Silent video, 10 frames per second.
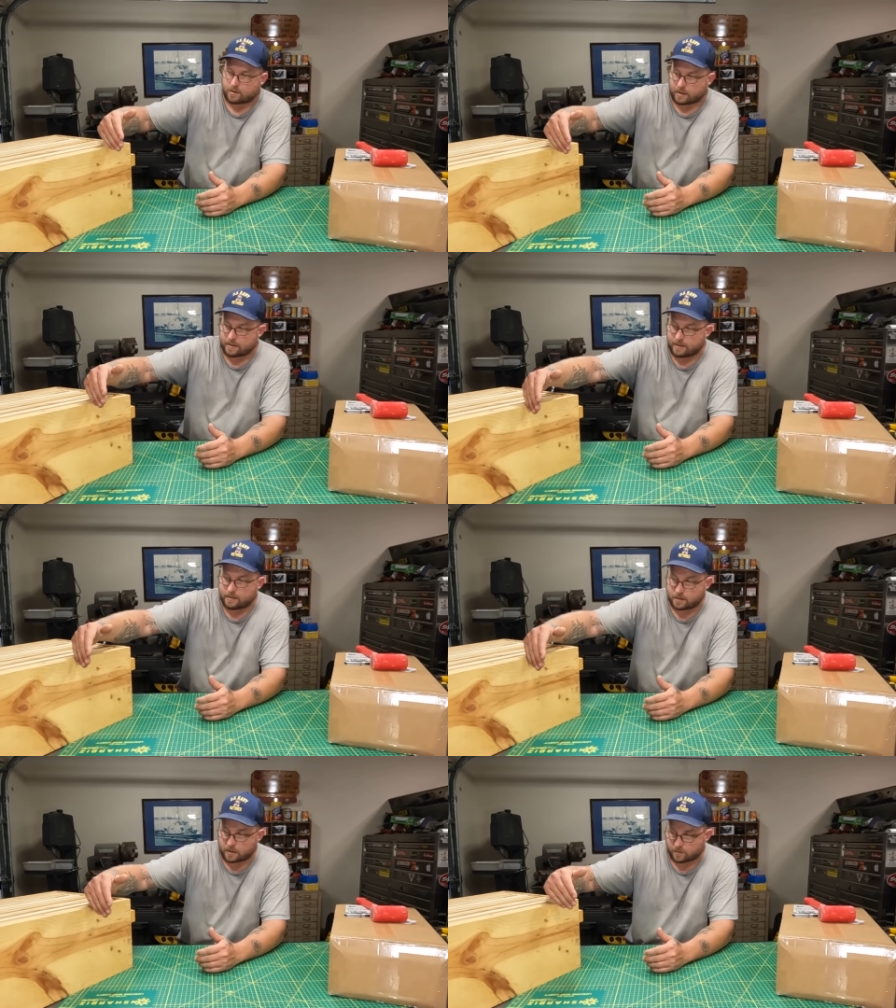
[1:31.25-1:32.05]
And I
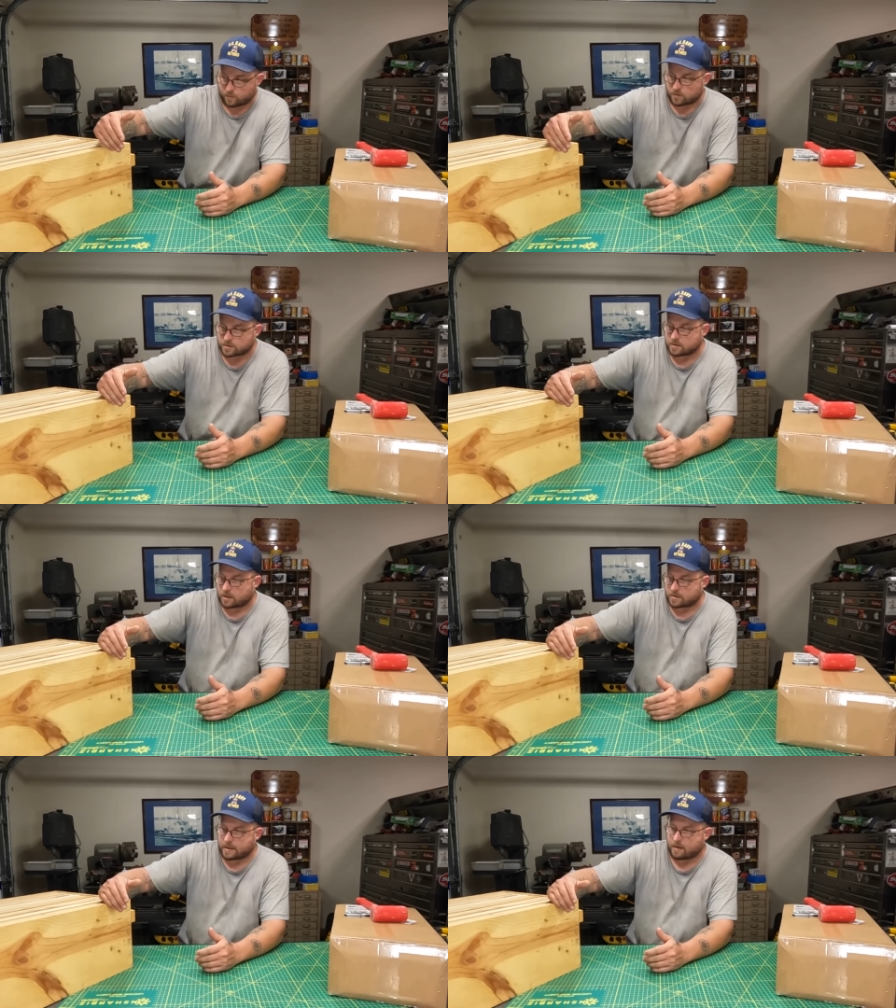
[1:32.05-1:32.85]
did cut the worst
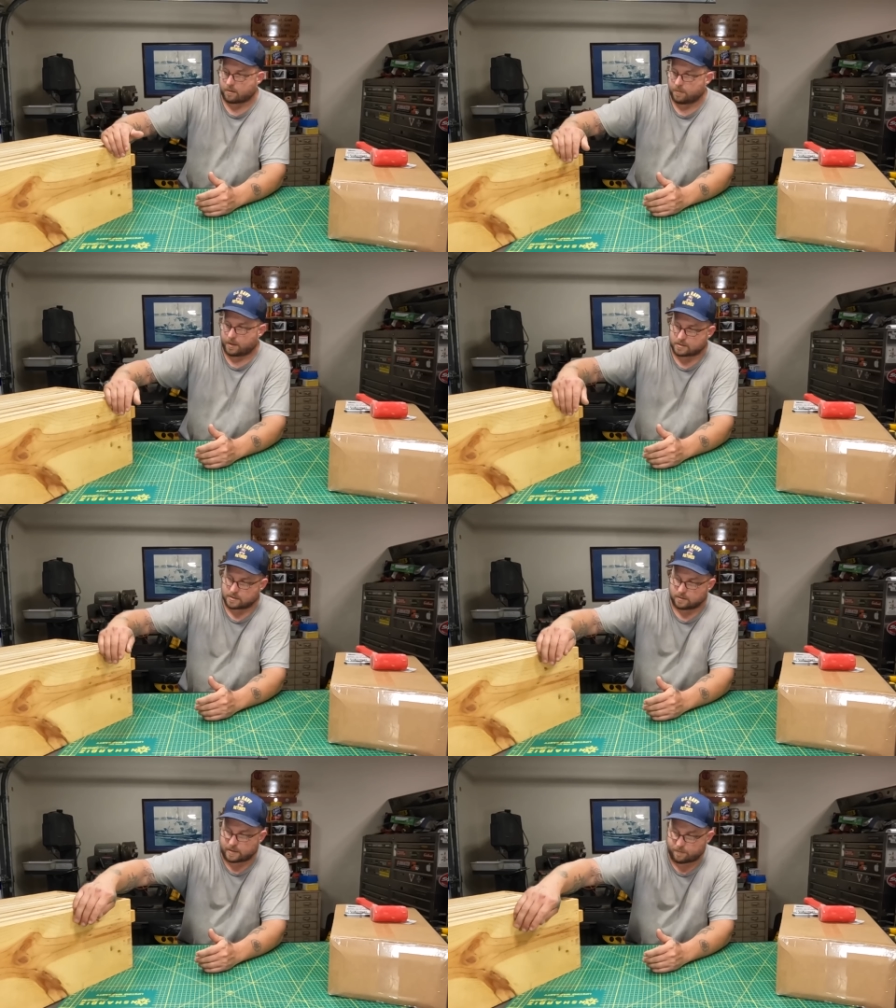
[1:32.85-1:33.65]
knots out, but I
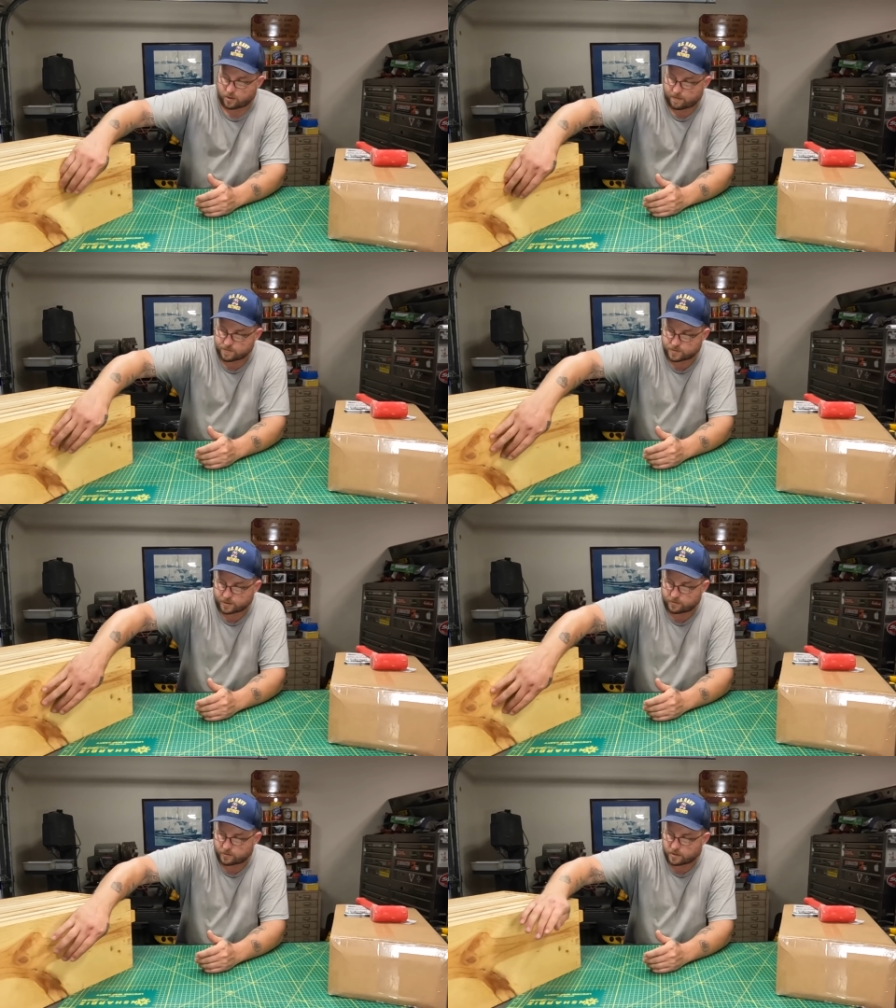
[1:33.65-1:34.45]
still had problems with
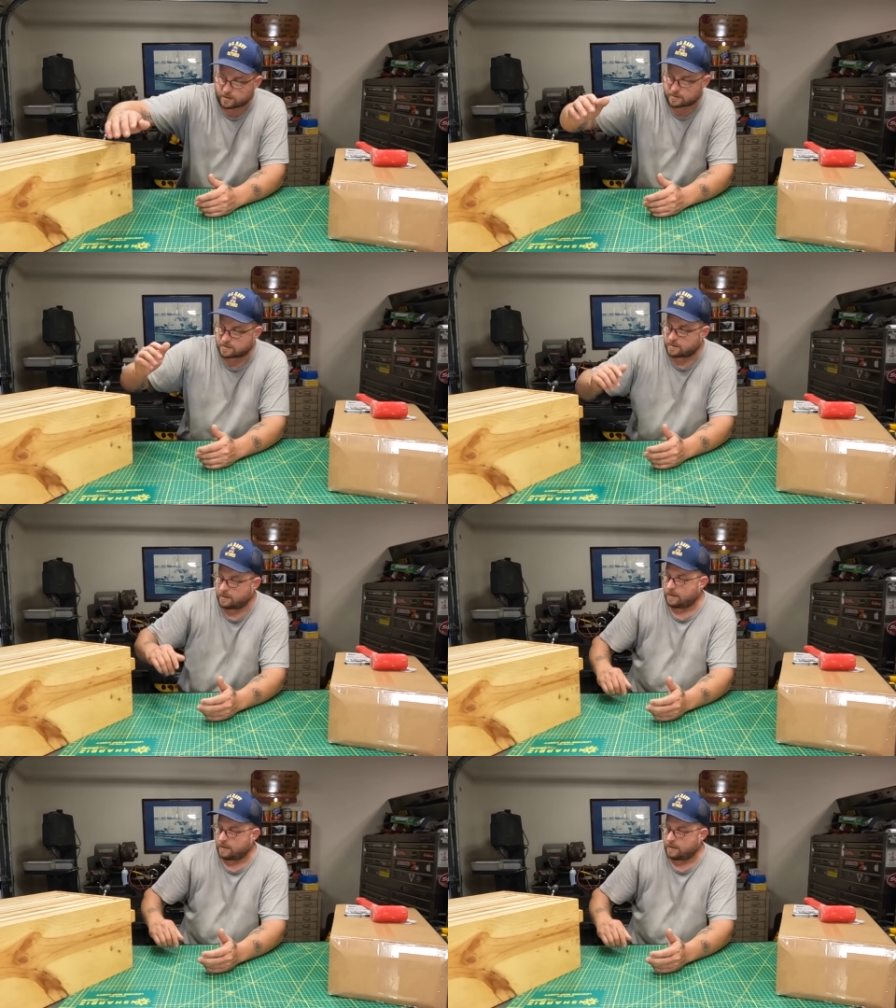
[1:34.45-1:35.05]
other knots.